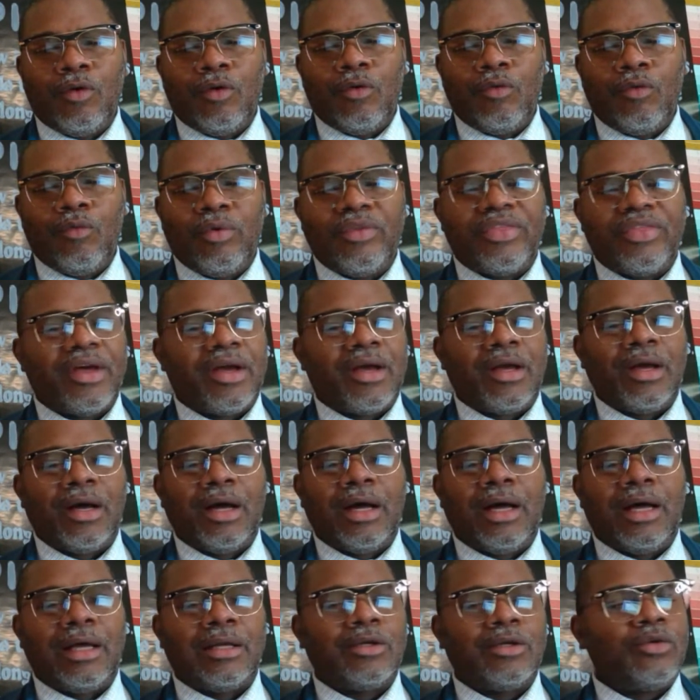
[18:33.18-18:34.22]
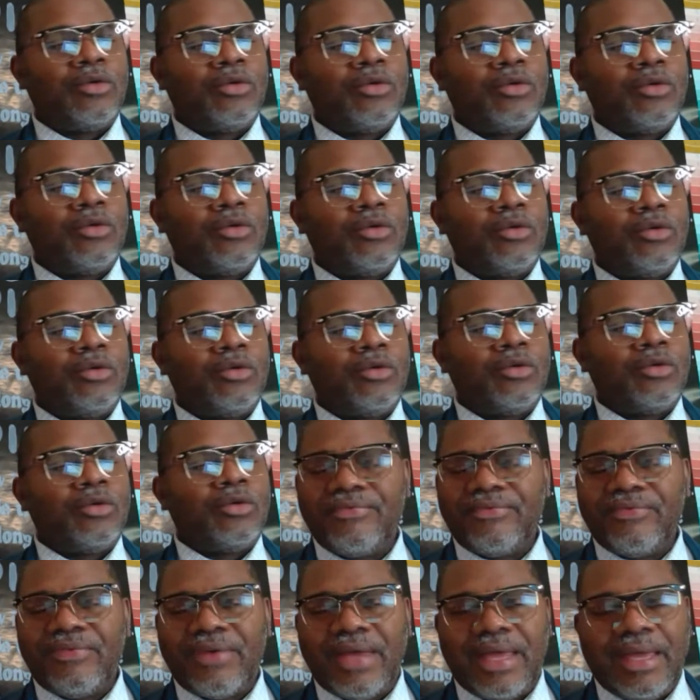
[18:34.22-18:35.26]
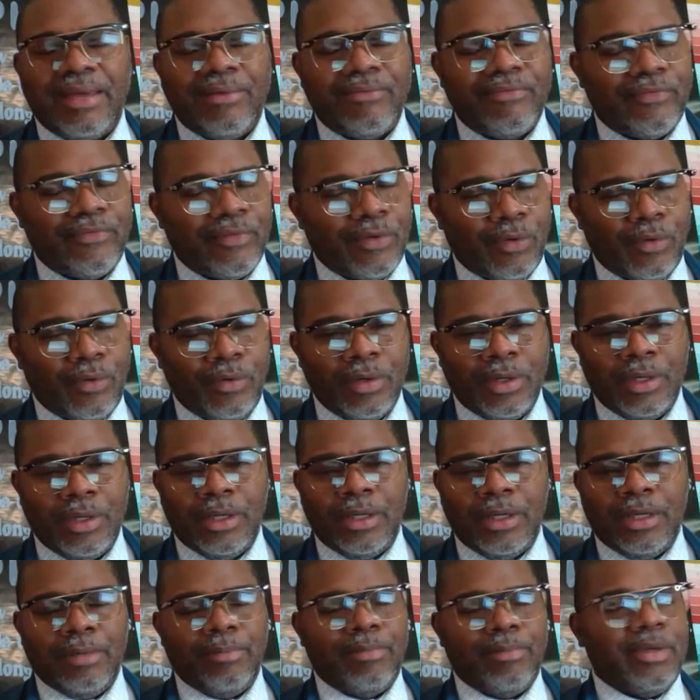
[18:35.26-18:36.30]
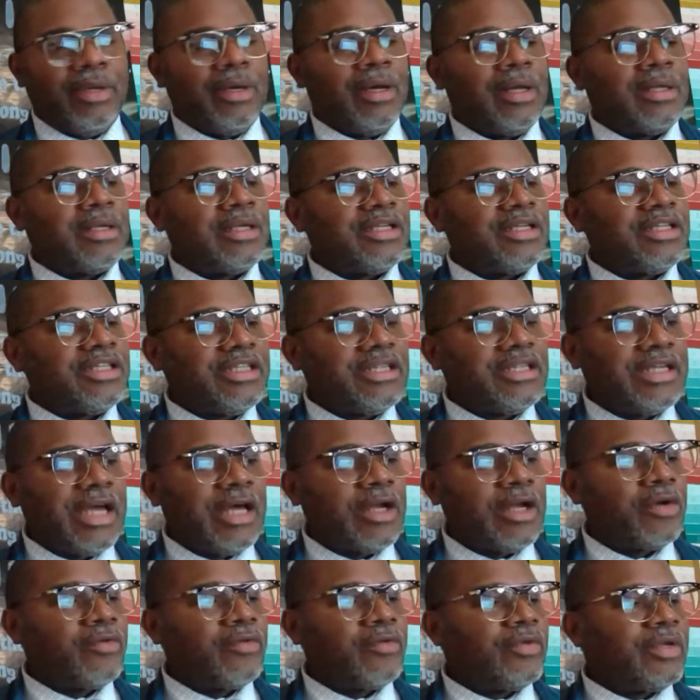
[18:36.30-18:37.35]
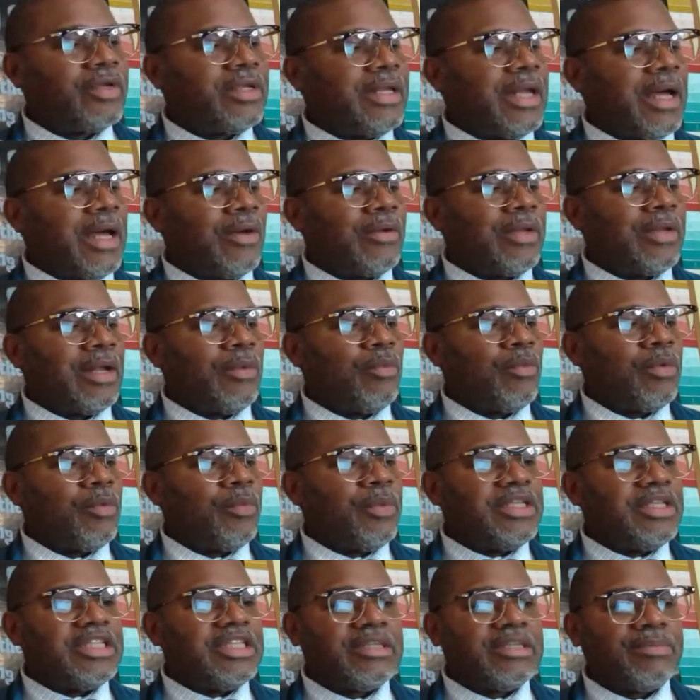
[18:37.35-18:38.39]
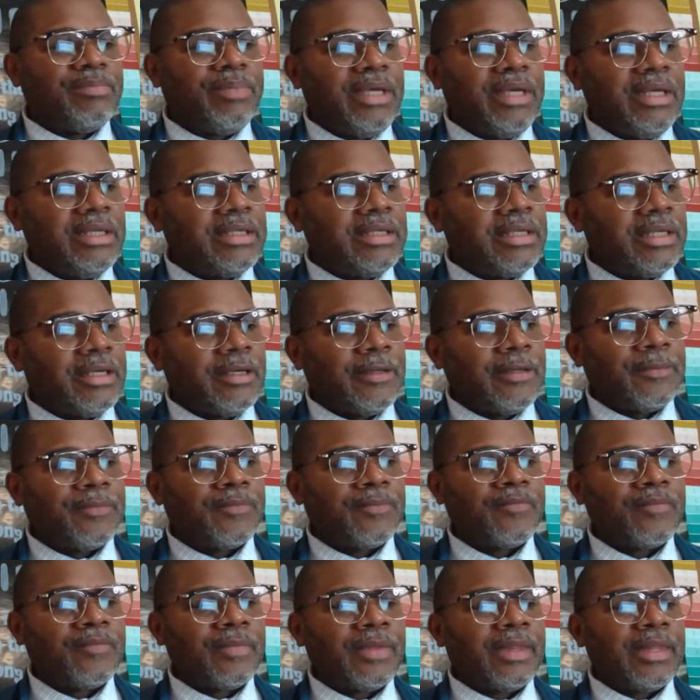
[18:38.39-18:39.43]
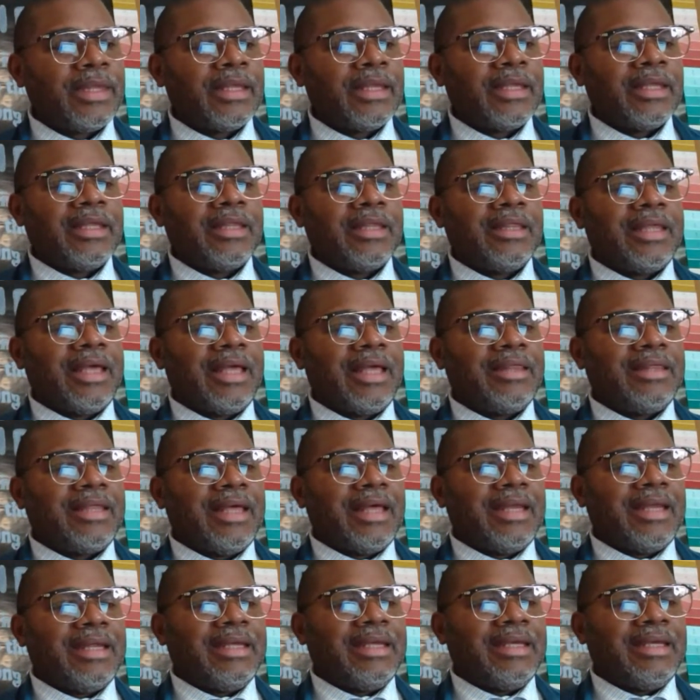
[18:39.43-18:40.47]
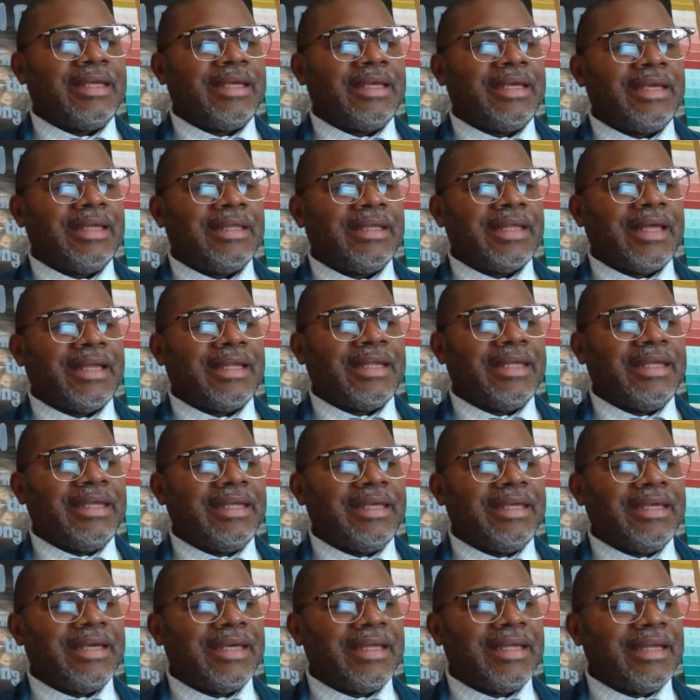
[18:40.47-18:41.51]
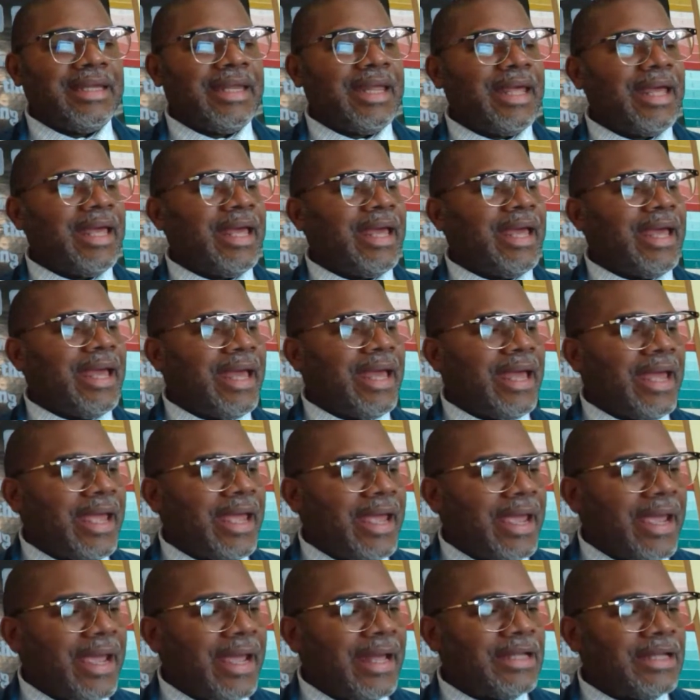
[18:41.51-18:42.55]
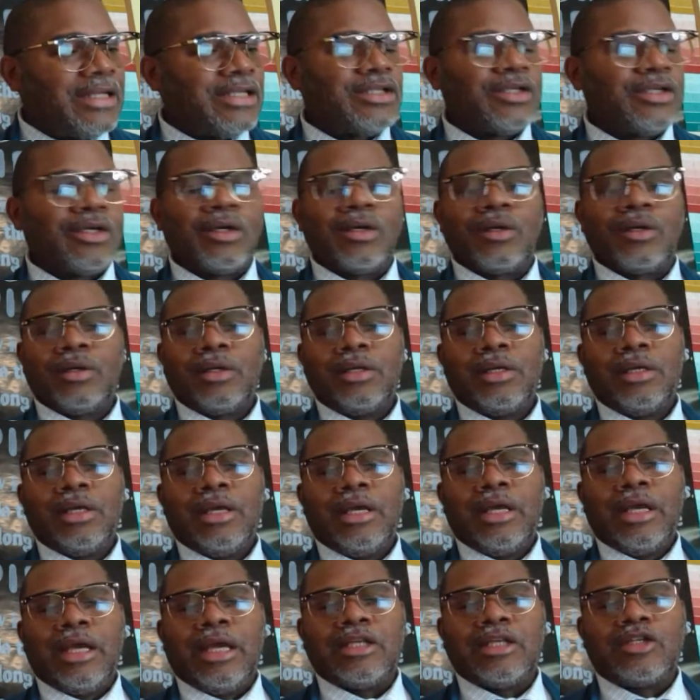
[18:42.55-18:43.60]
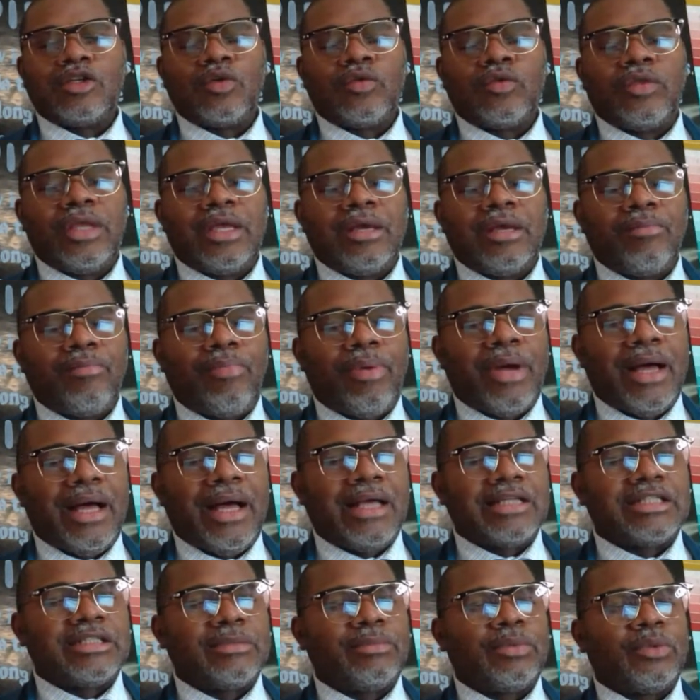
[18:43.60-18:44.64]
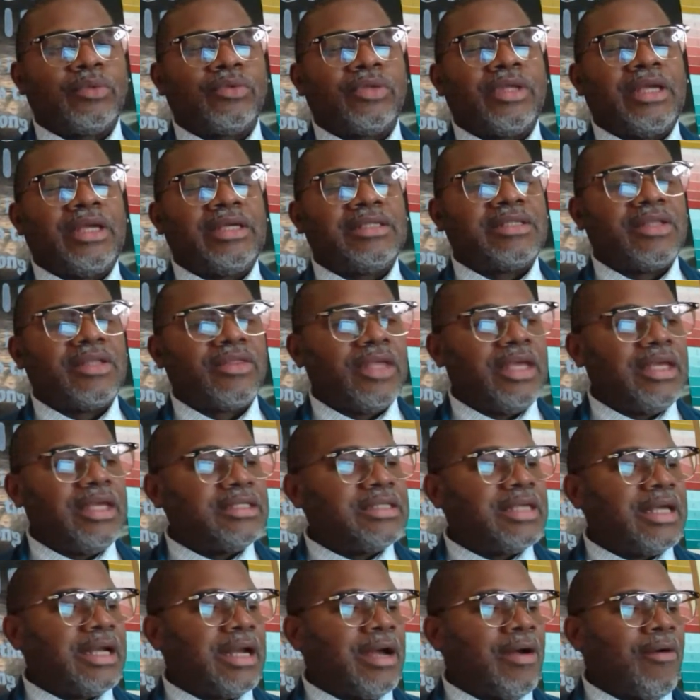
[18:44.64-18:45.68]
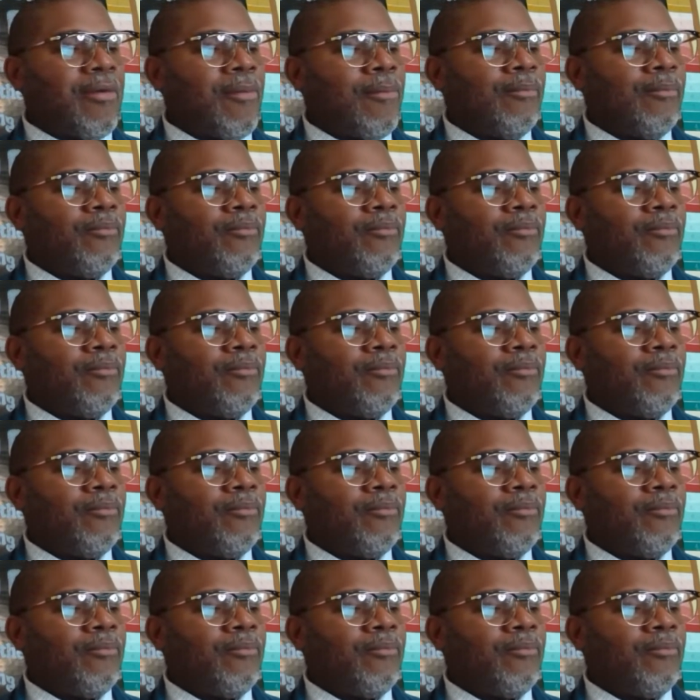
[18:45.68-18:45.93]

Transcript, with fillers: with a God who was faithful beyond a shadow of a doubt that when we speak to him, that that he that he can answer. So the impossible things, the things that are